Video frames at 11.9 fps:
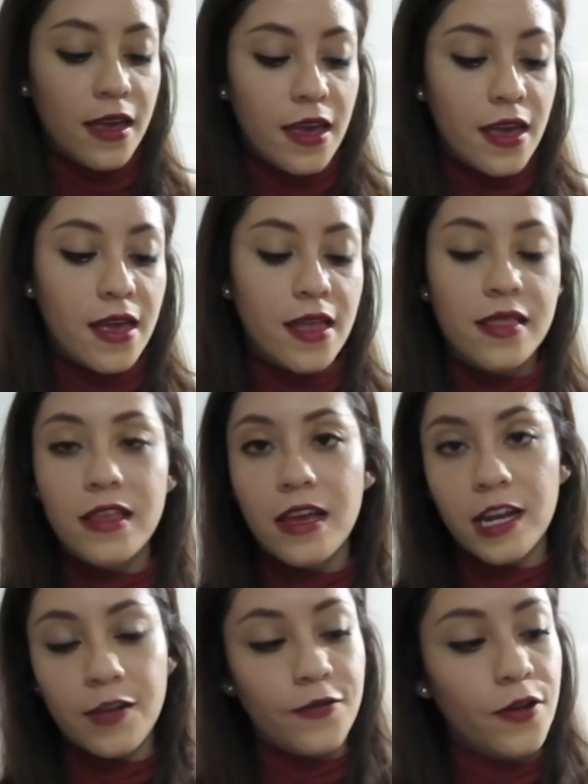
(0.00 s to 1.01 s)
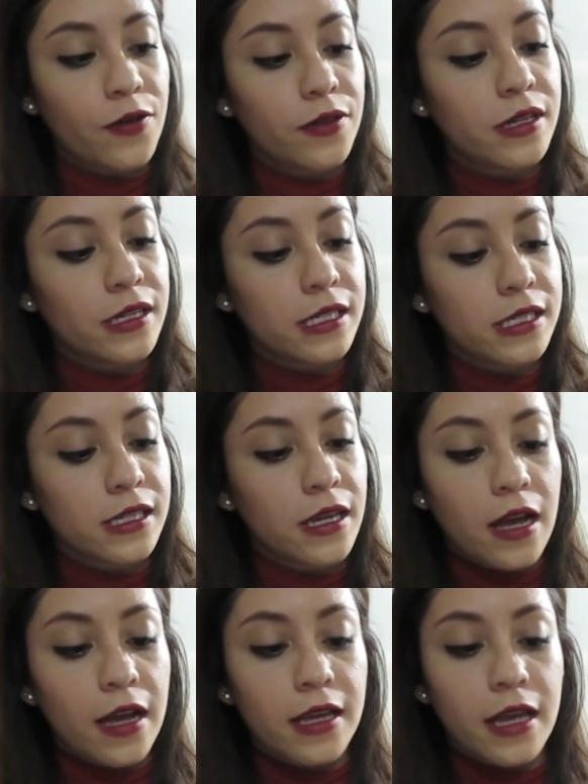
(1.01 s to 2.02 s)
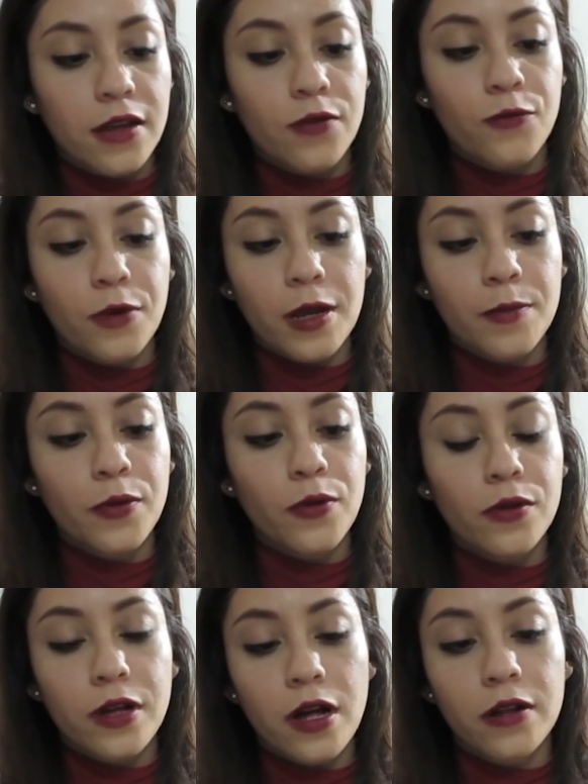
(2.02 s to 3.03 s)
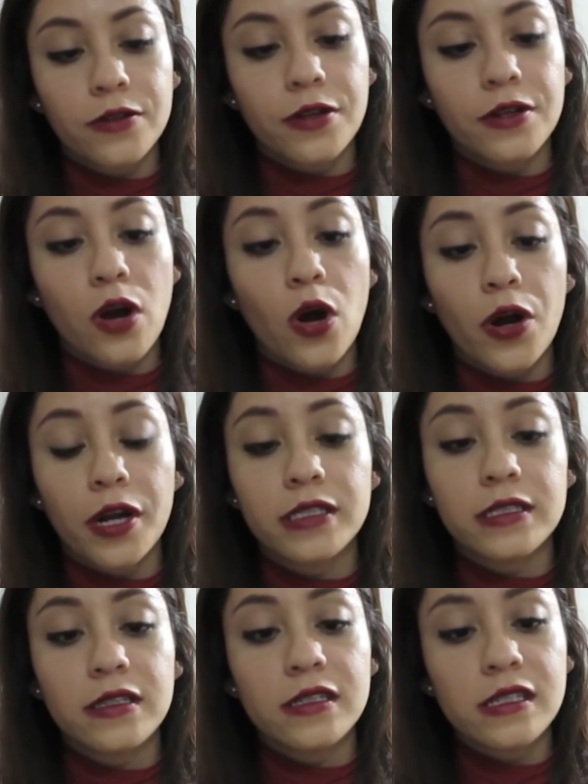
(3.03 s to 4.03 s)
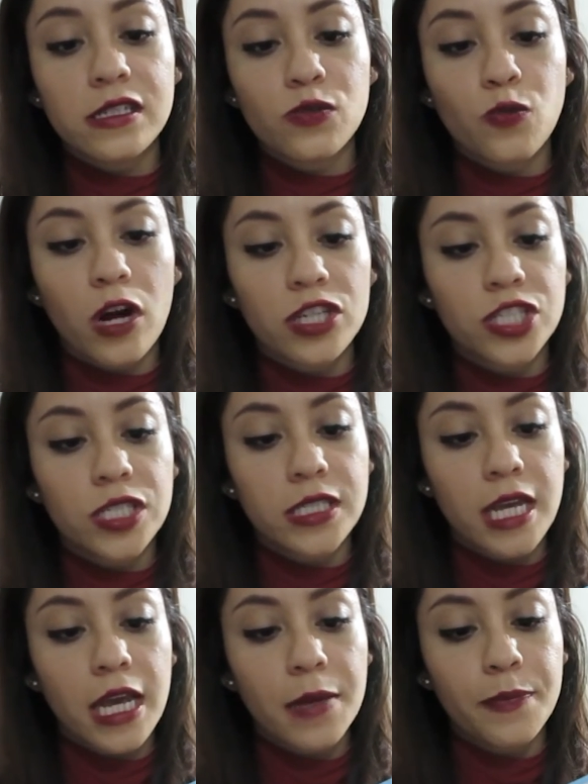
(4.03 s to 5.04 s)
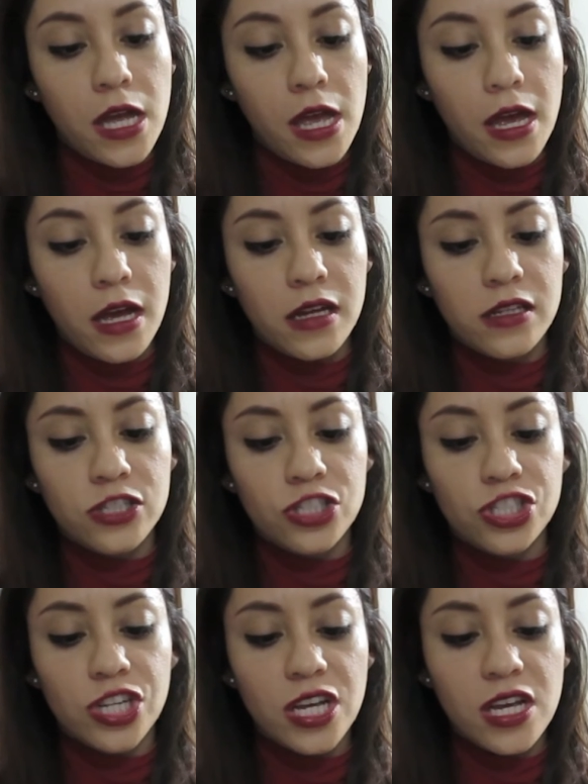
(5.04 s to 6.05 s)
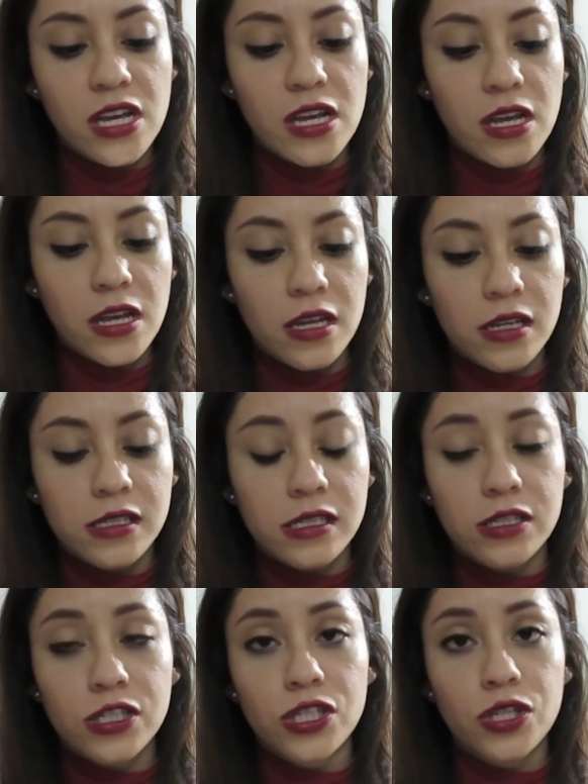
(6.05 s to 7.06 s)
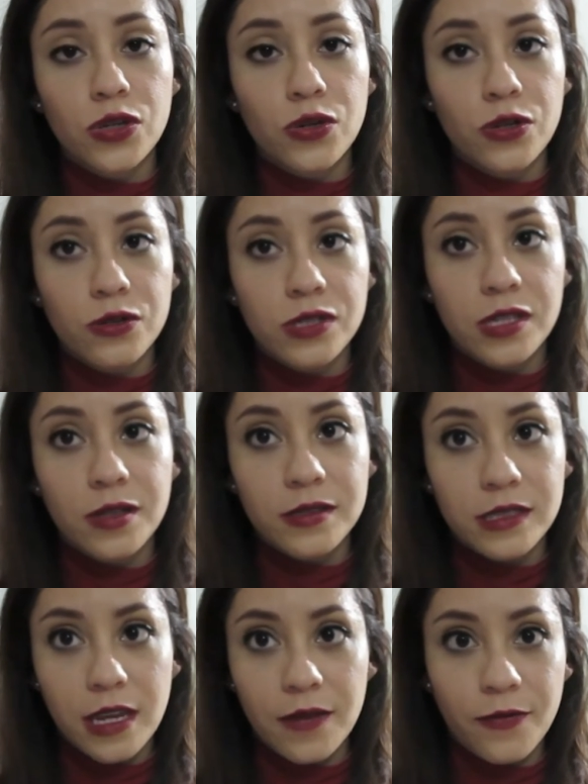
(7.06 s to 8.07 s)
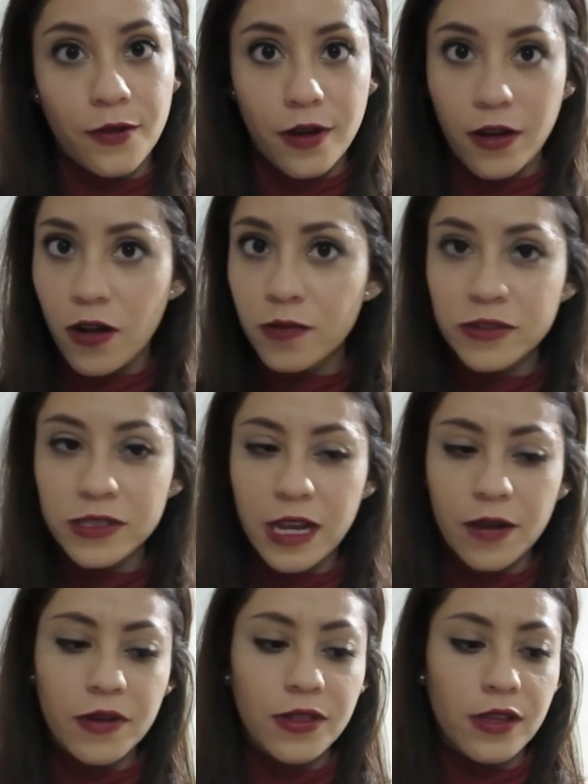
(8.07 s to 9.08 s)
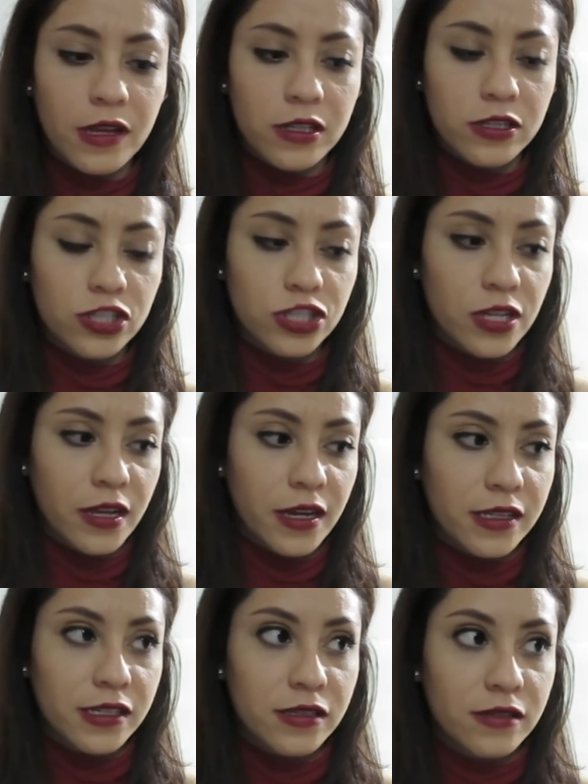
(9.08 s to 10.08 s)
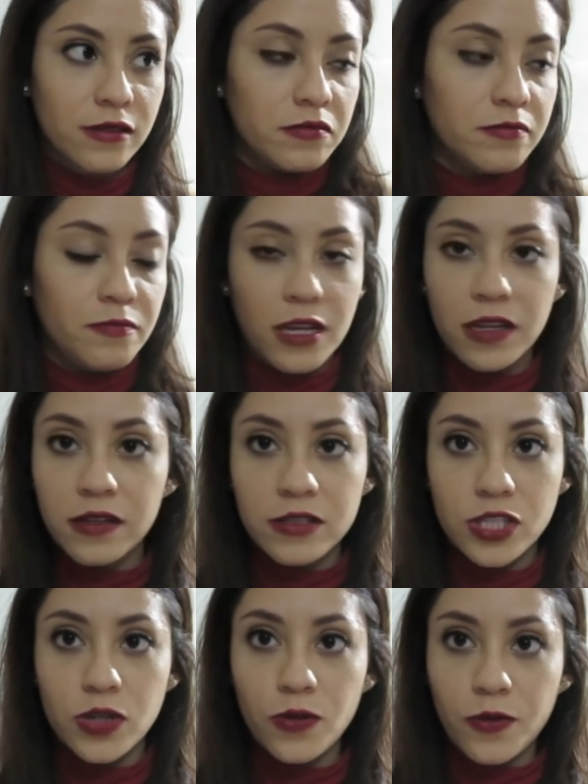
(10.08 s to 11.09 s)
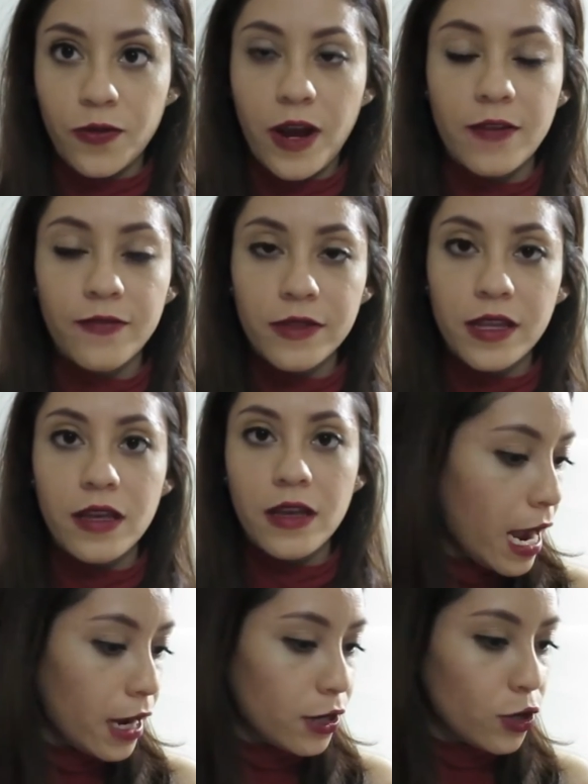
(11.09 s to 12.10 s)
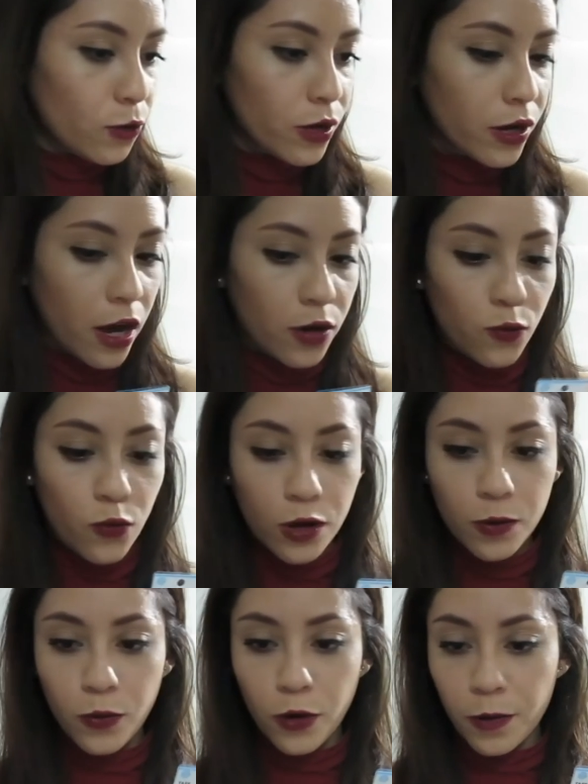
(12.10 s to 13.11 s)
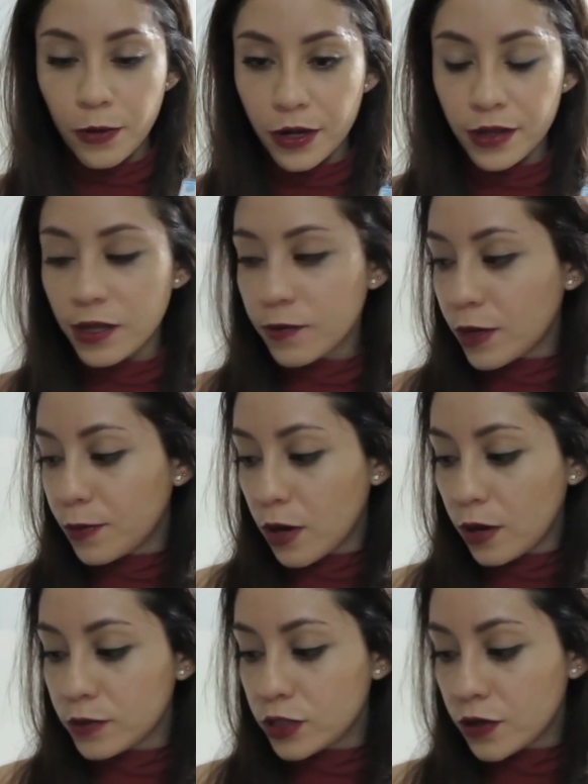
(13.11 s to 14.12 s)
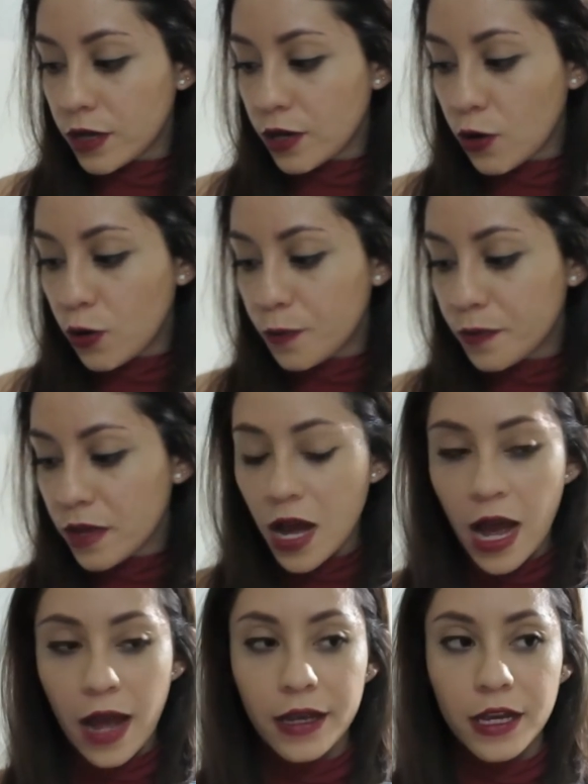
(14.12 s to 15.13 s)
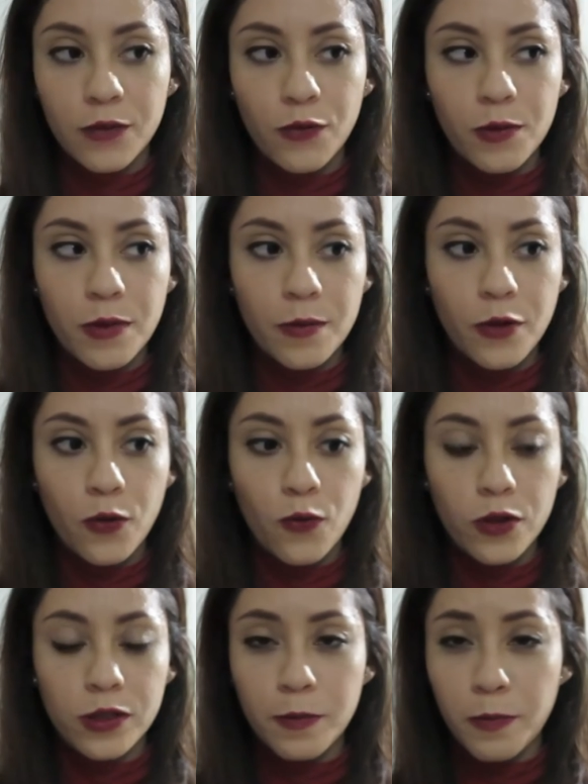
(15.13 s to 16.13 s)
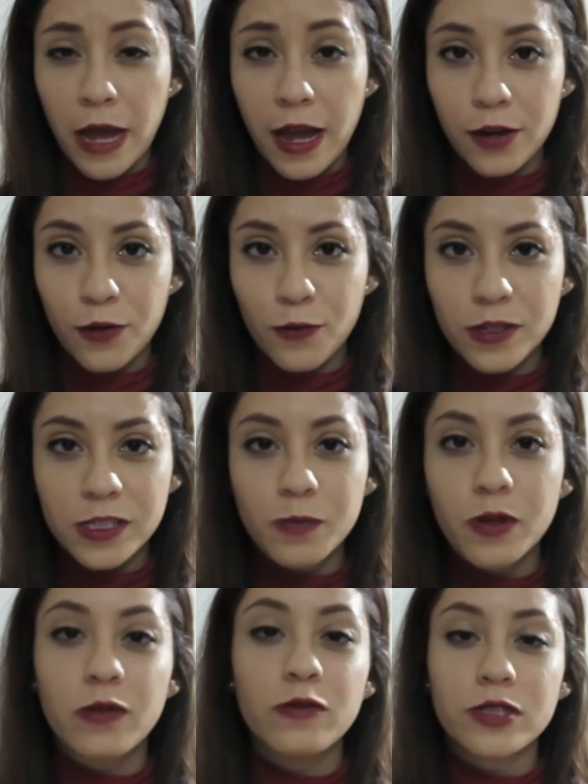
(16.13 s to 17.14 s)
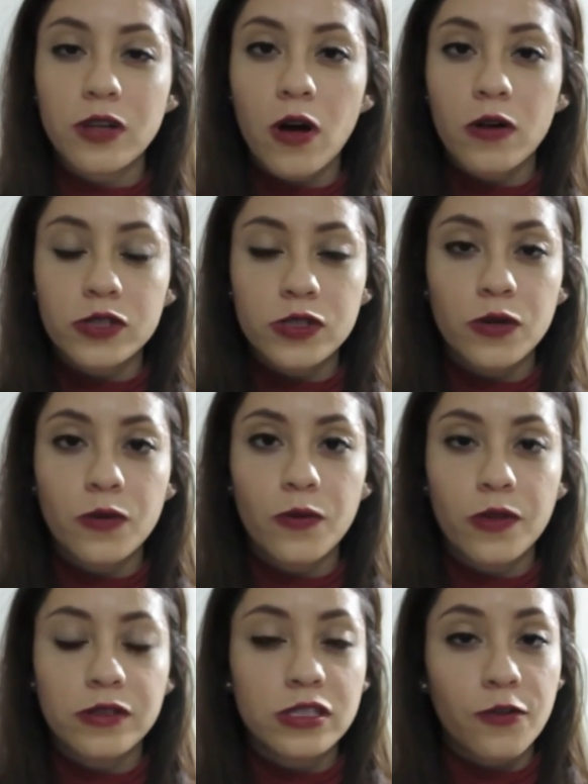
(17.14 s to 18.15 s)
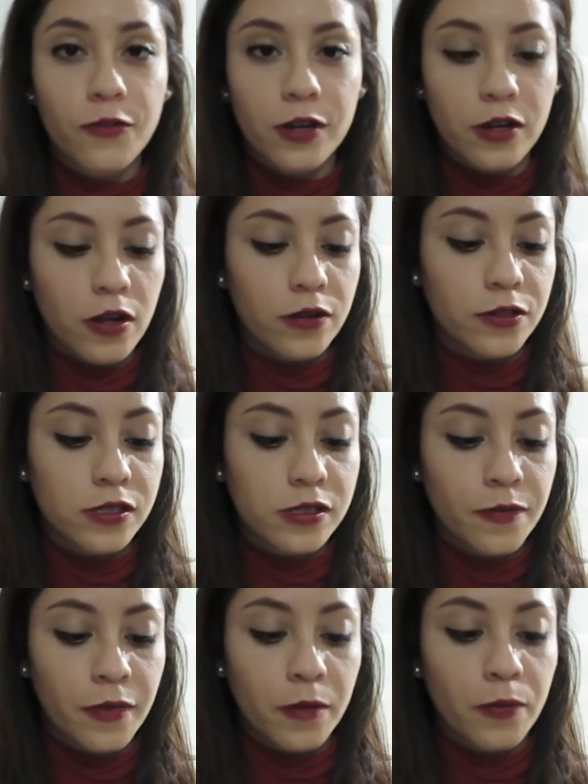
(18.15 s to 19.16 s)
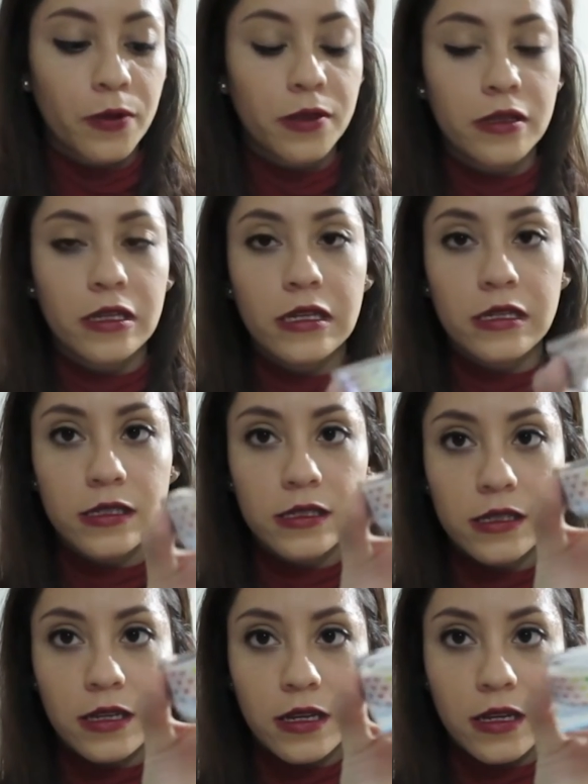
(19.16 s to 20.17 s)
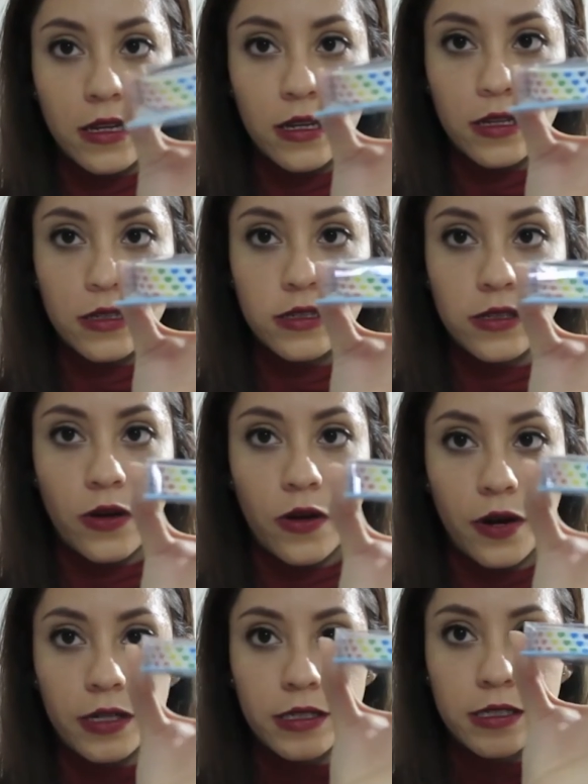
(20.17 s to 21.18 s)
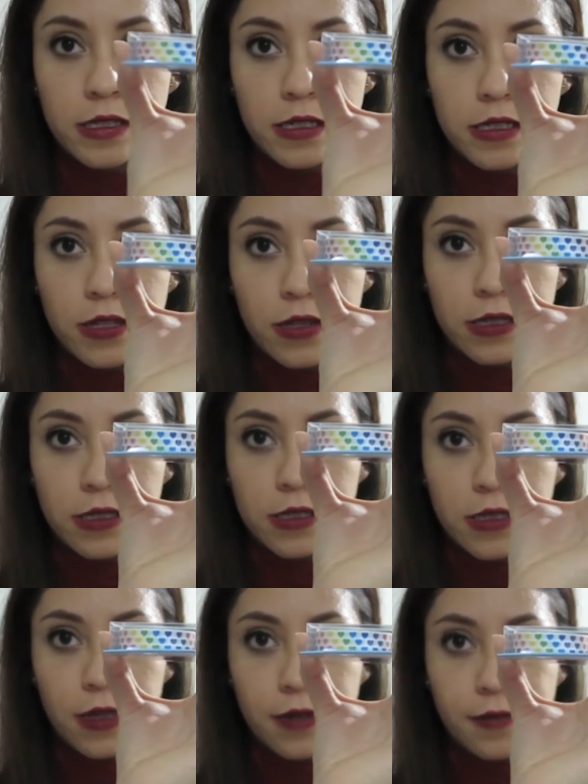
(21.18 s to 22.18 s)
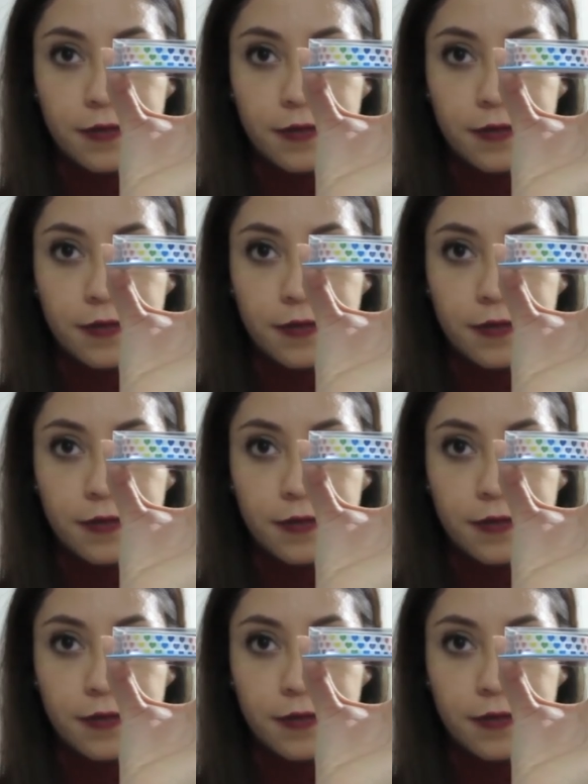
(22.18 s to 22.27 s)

And then I found this, again, rainbow colored hearts. This is washi tape, and she is into using tape for almost everything. She likes being so crafty. I know we got one more, but I think my mom took it home. I can remember what the pattern was, but it was also with different colors. But these is the hearts, as you can see.